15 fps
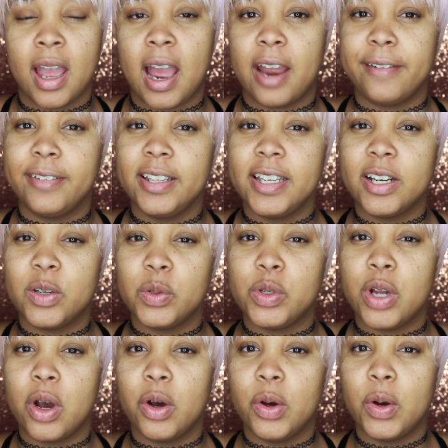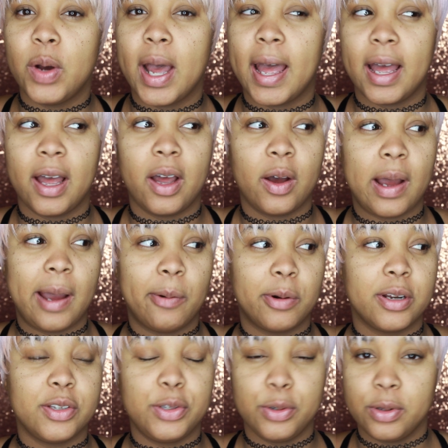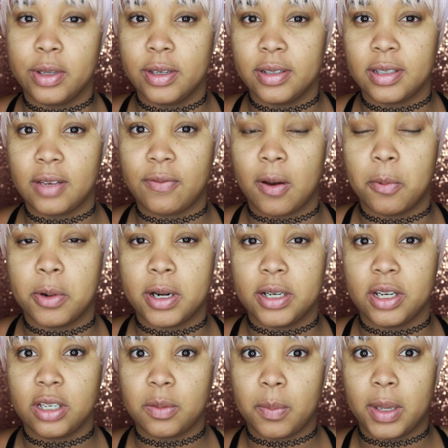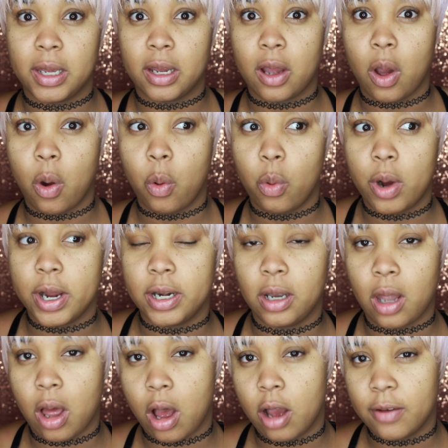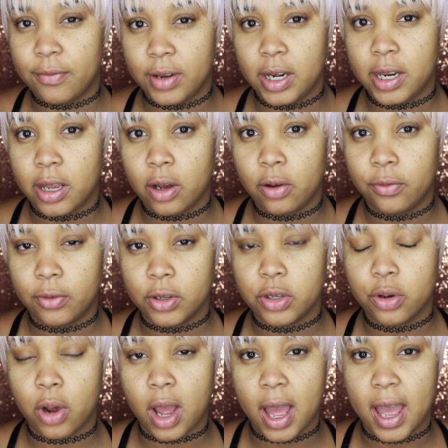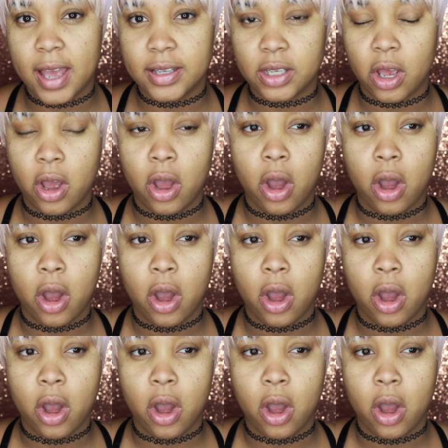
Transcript: really don't know how I want to do this, if I want to just make one long video for you guys